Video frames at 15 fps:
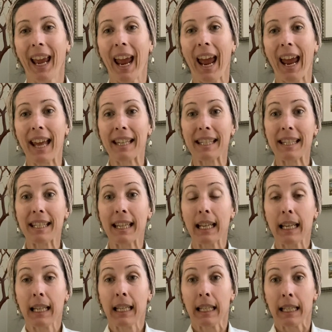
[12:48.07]
And
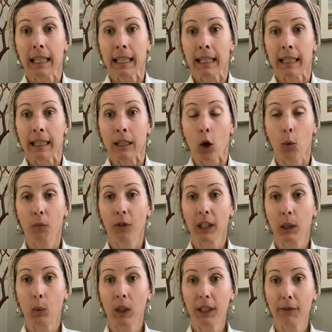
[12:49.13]

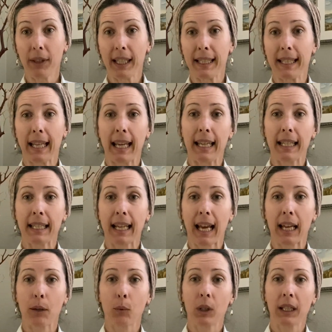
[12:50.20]
hopefully one of these days
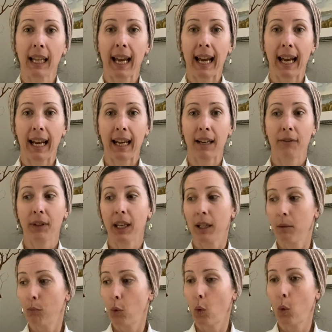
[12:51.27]
I will have
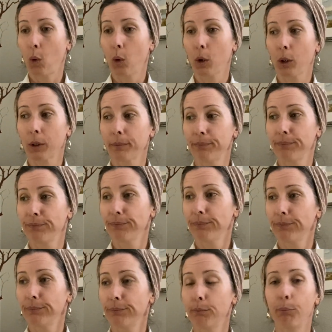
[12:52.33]
a more
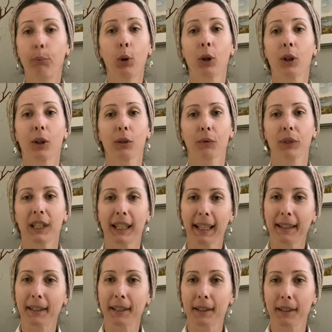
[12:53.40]
book
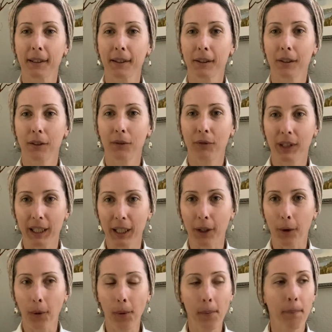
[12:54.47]
related
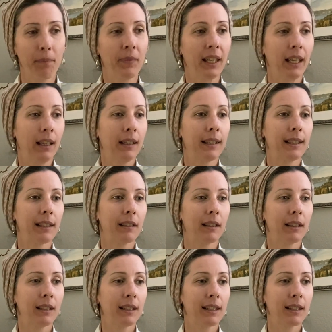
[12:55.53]
video
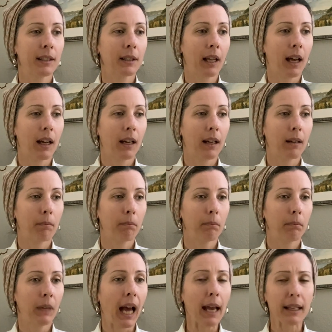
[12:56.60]
since um,
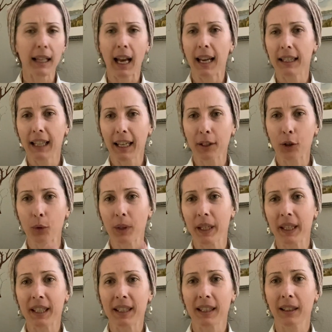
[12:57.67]
I, I, like
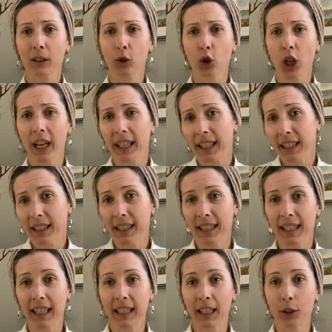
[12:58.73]
doing these little
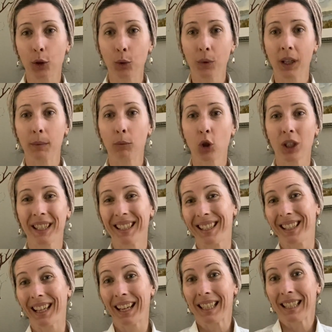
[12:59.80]
check-ins and I do them just
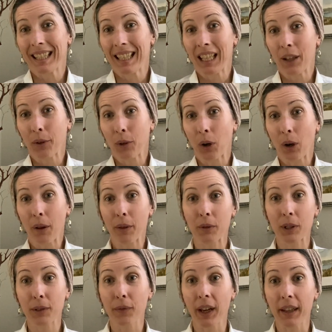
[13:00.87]
in case the other
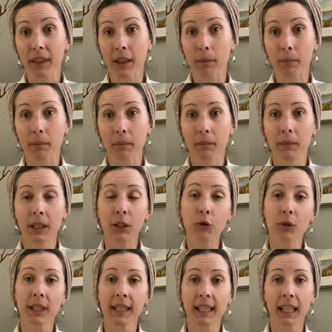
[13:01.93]
authors find them
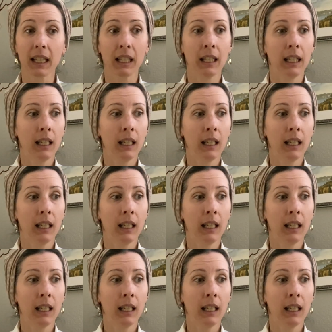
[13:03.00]
interesting